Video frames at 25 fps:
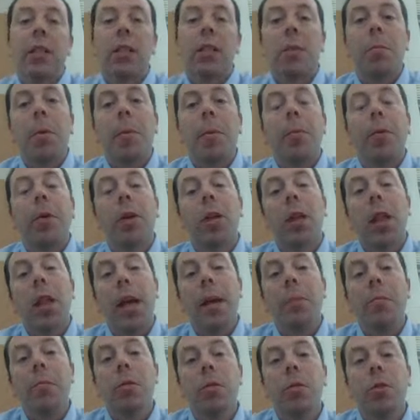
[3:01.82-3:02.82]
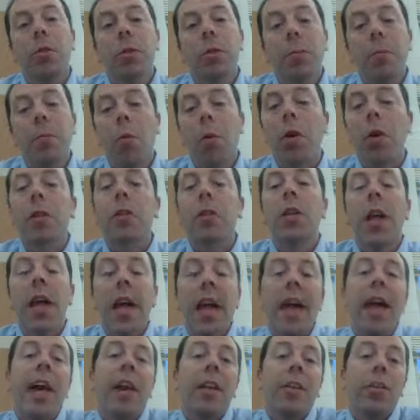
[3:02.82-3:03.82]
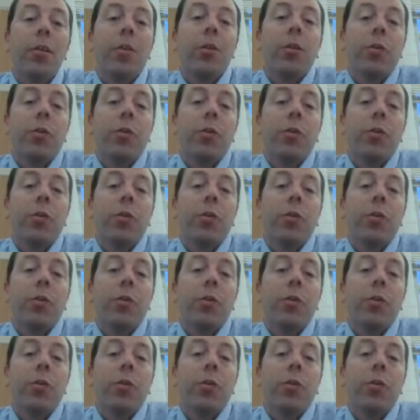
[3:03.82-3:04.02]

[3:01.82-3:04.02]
sum up your claims and your supports and your